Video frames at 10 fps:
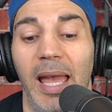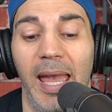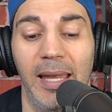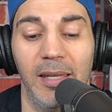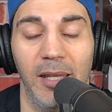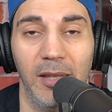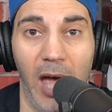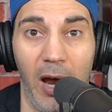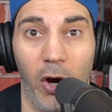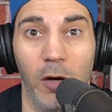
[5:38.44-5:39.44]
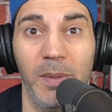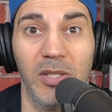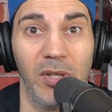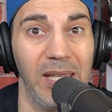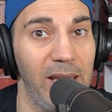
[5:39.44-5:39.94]
And that RB
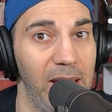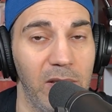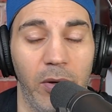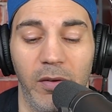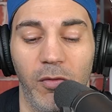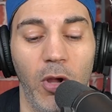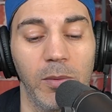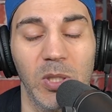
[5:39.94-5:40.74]
is going to get a ton of volume.